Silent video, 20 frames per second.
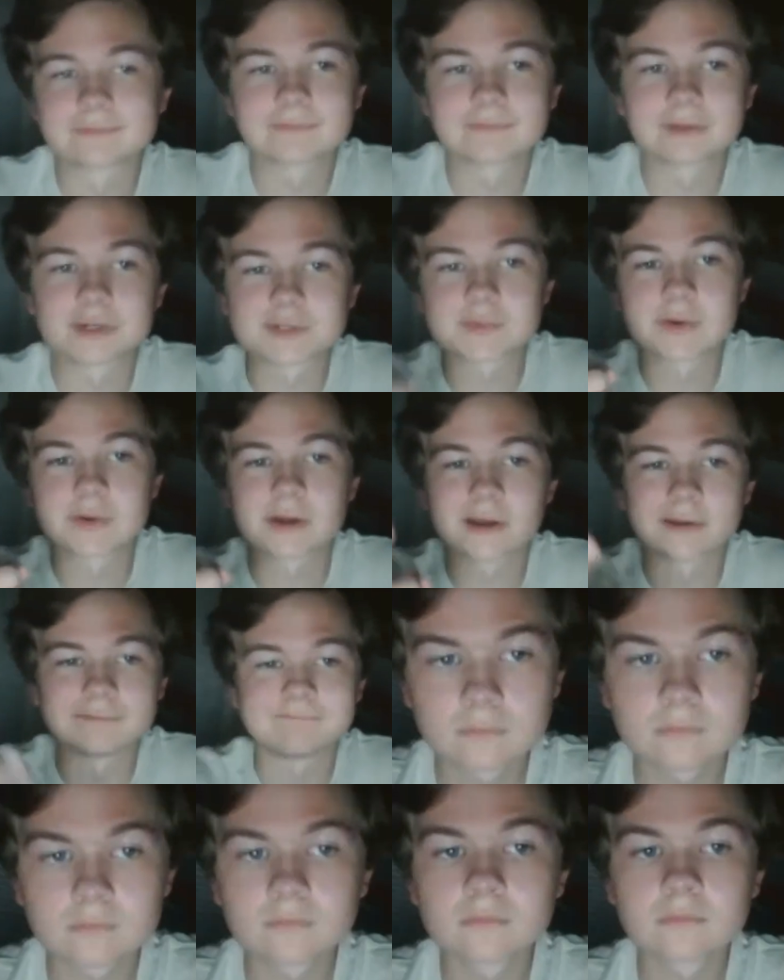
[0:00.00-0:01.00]
Here's why.
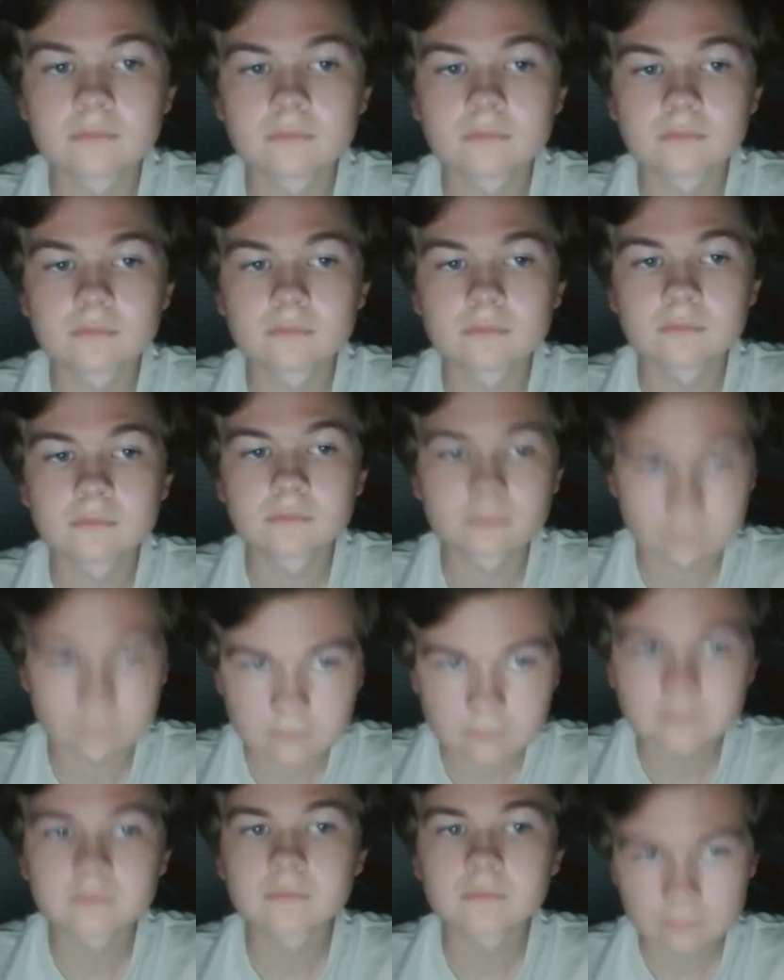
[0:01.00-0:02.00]
Warning, this
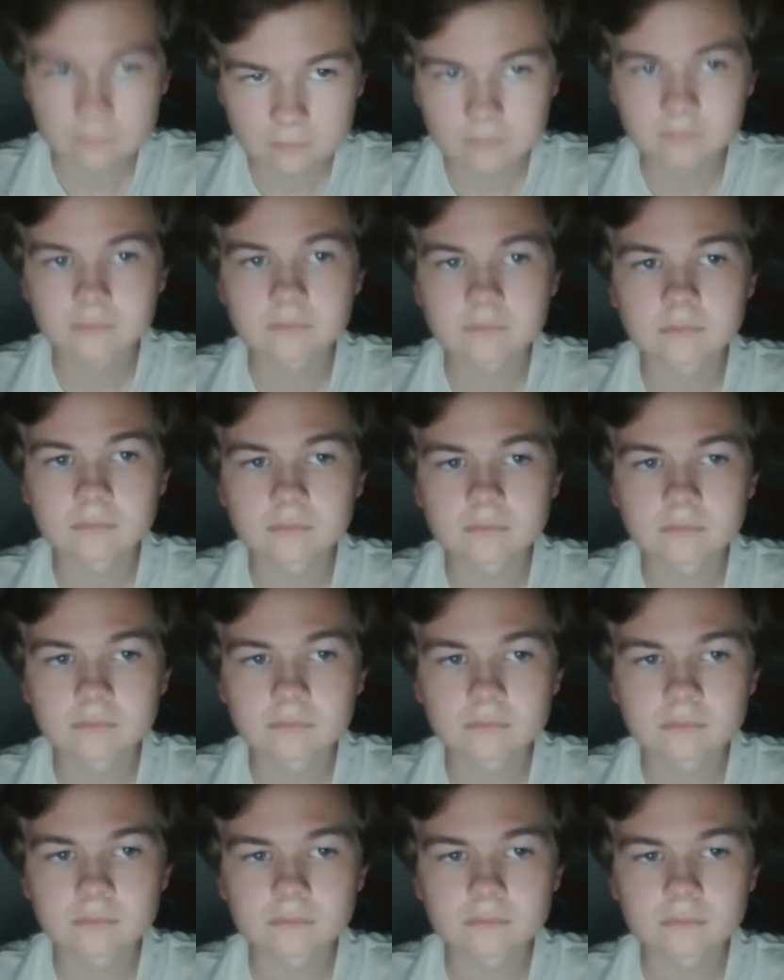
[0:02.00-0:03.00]
video contains heavy
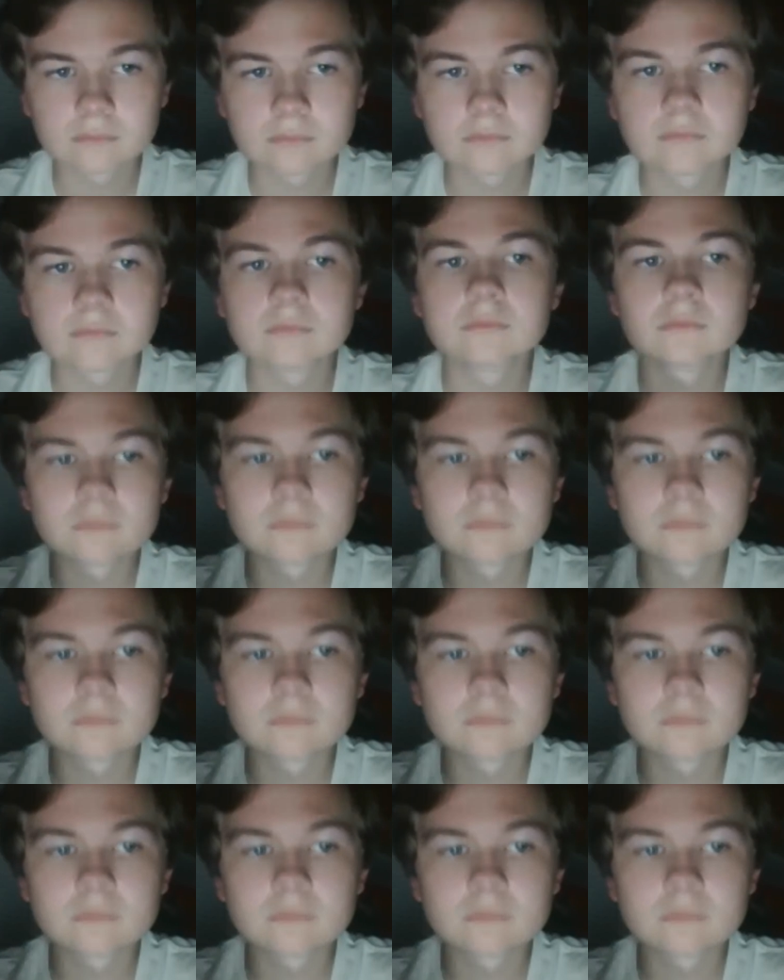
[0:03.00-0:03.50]
spoilers.